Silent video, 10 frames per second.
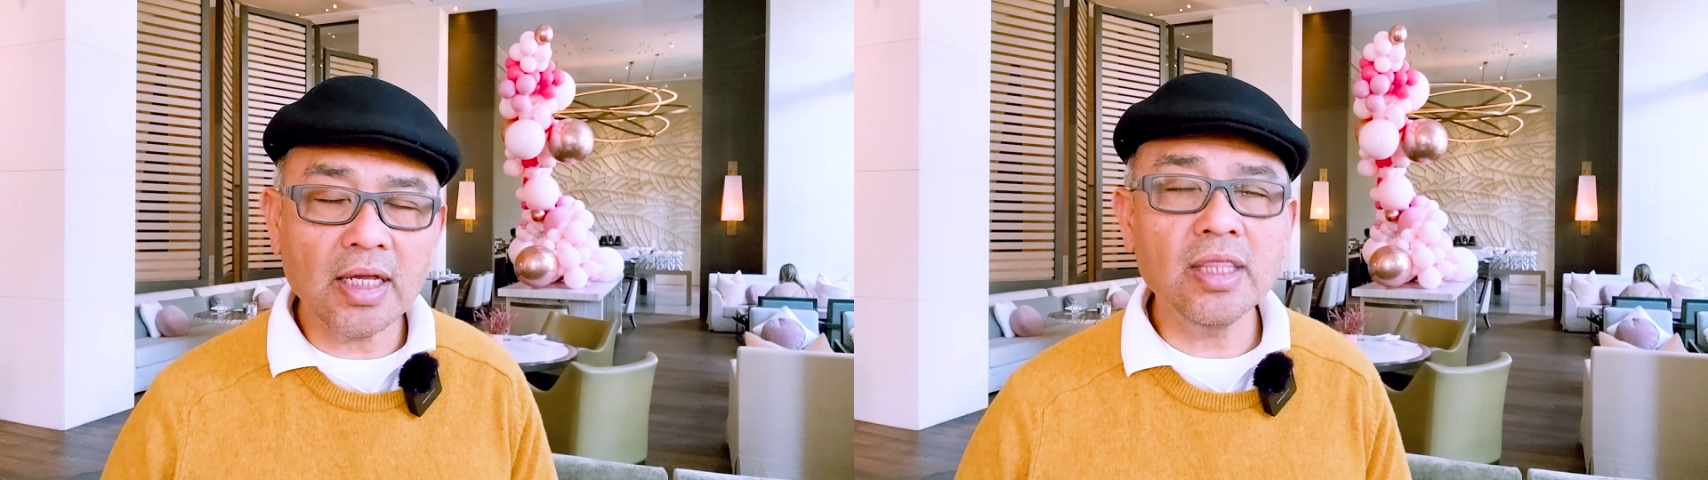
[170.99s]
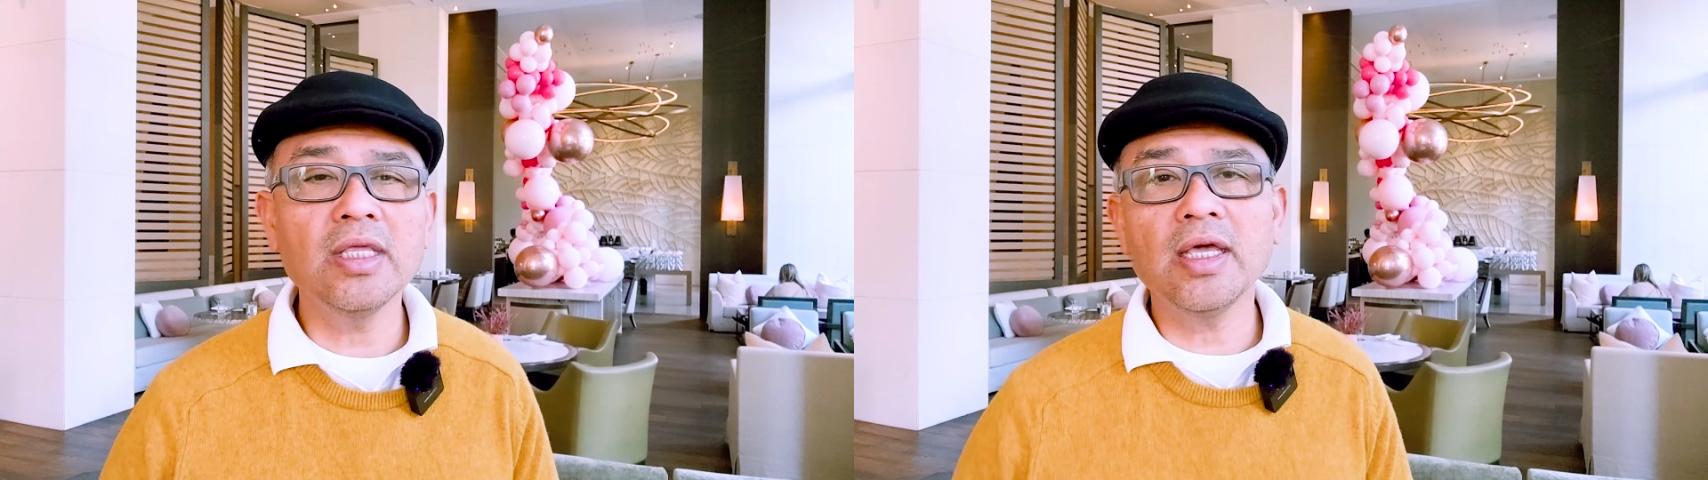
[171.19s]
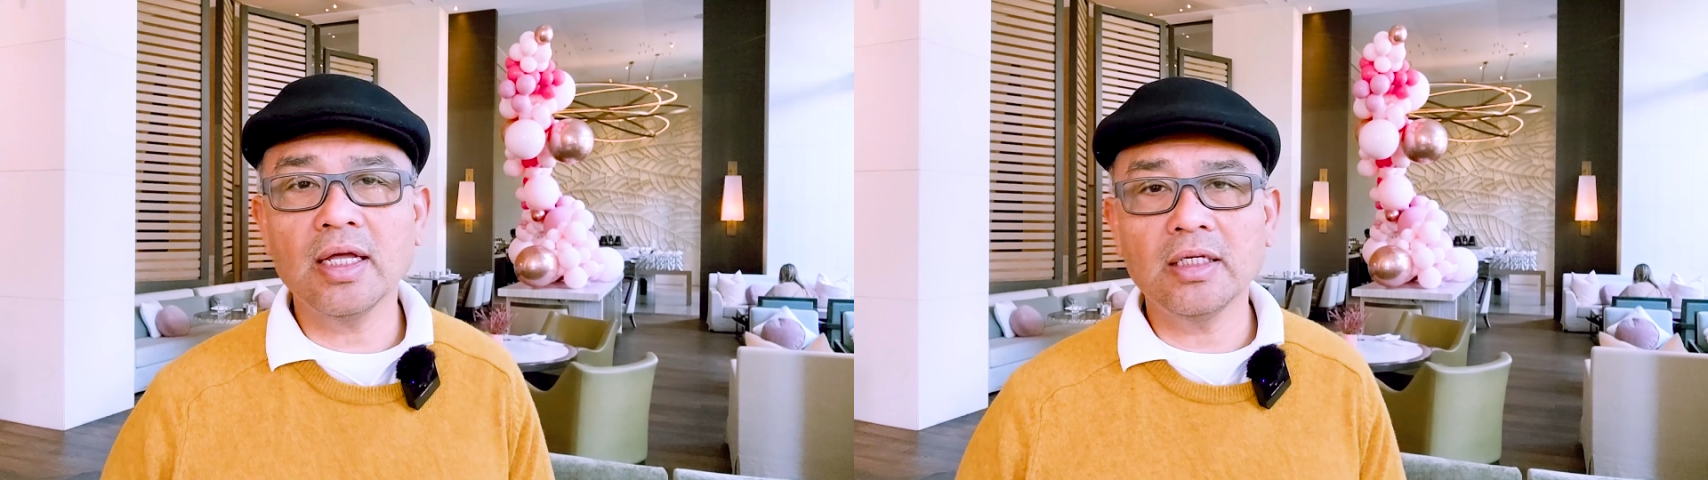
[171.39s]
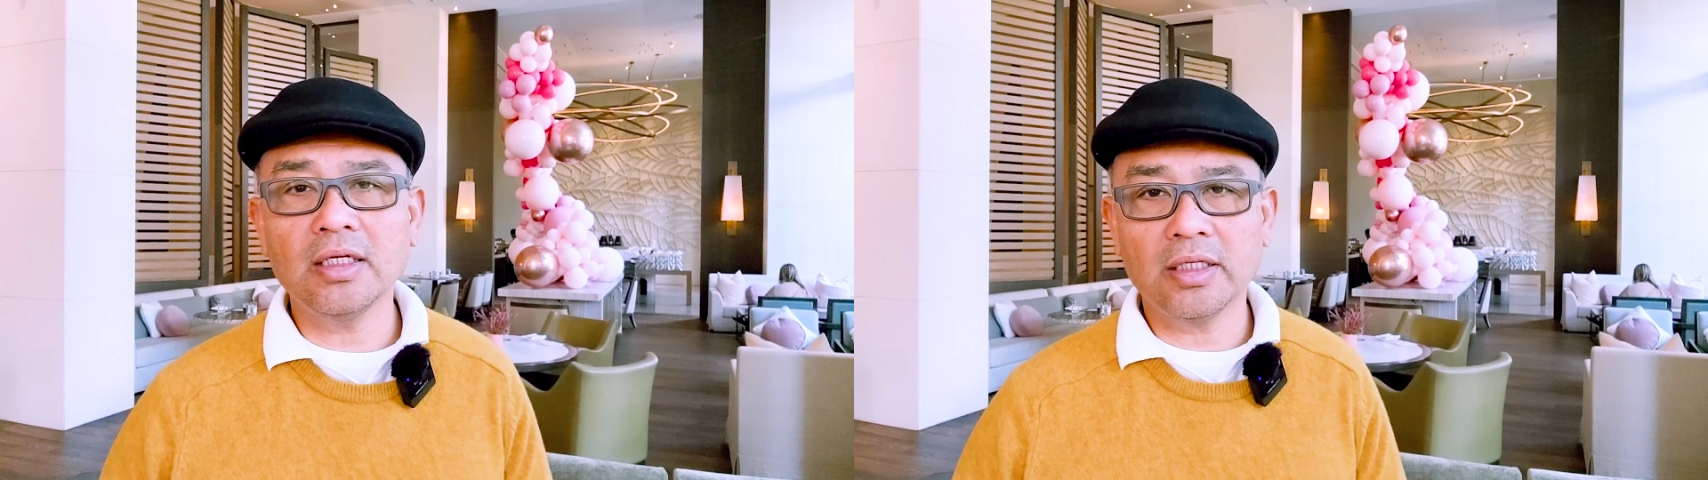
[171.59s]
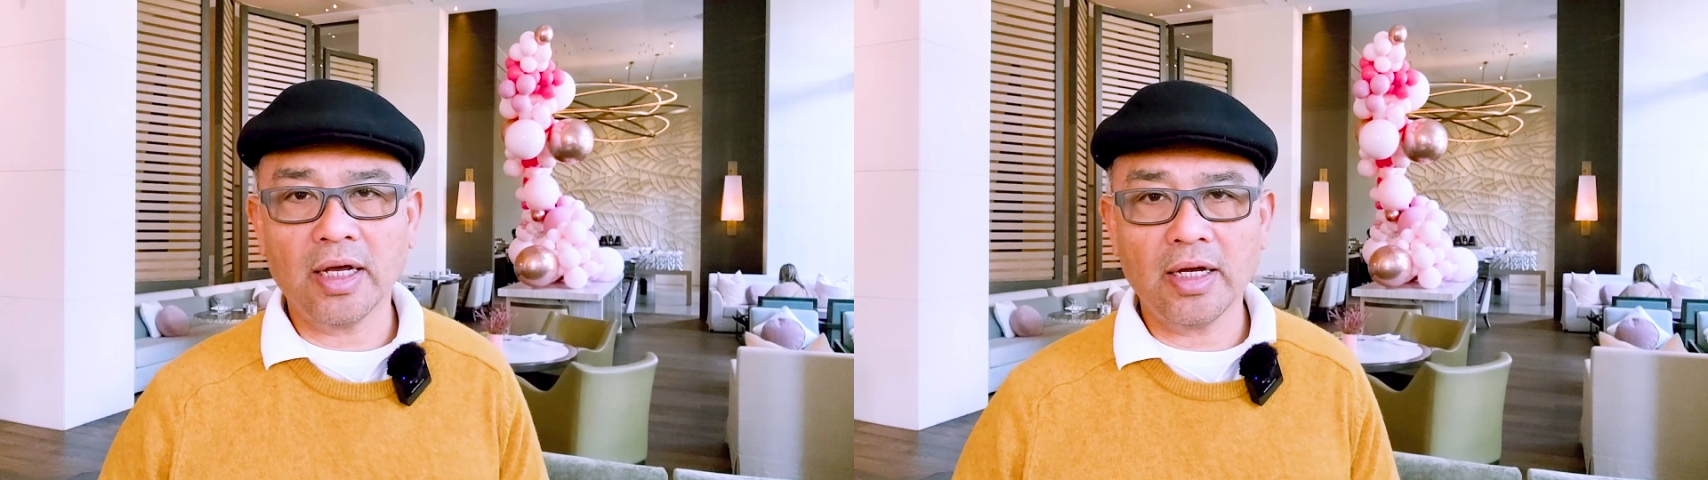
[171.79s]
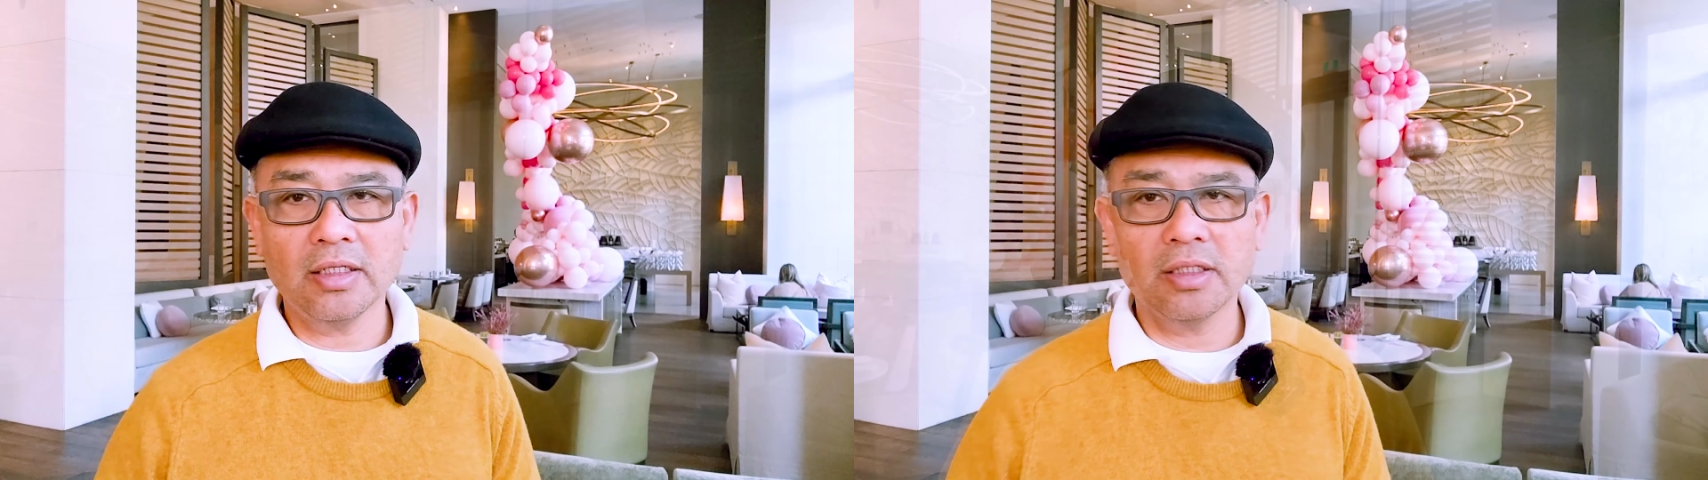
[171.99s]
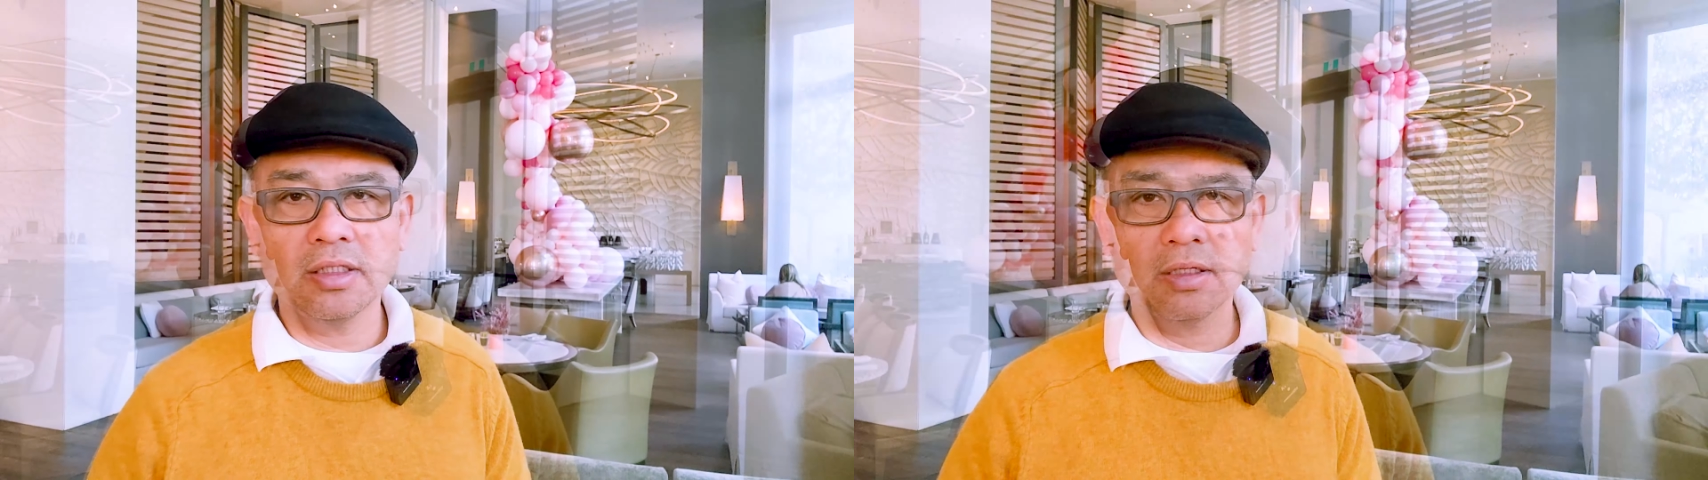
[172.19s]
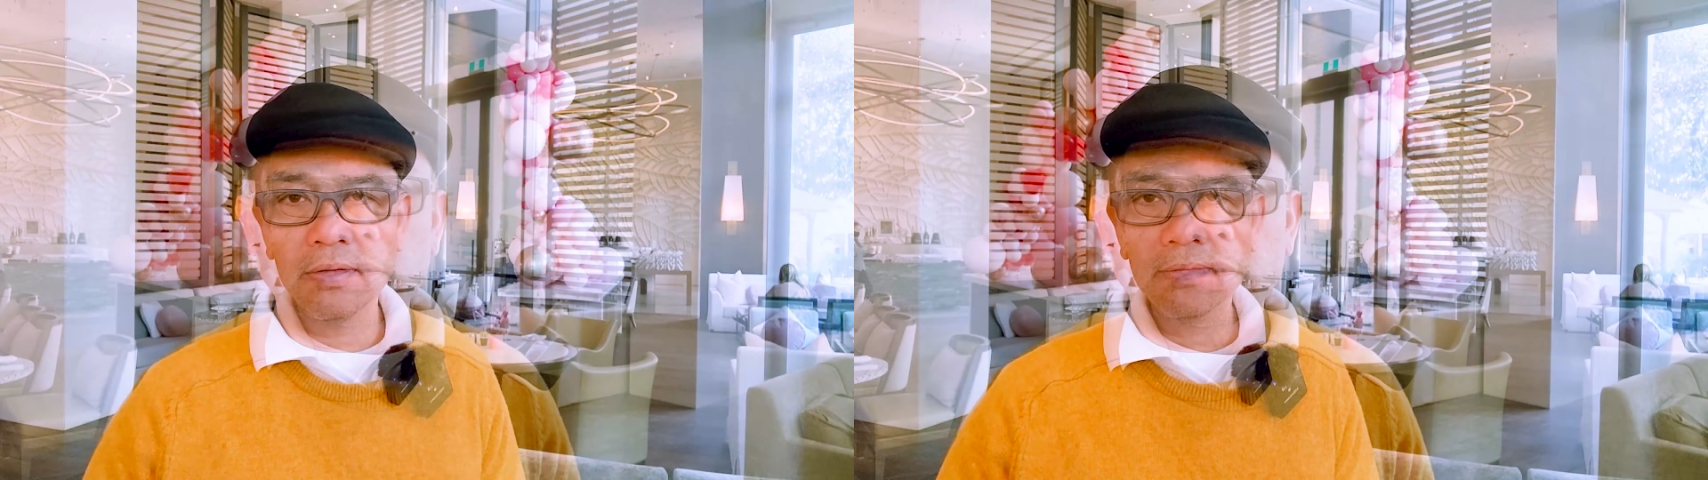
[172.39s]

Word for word: in the end decides.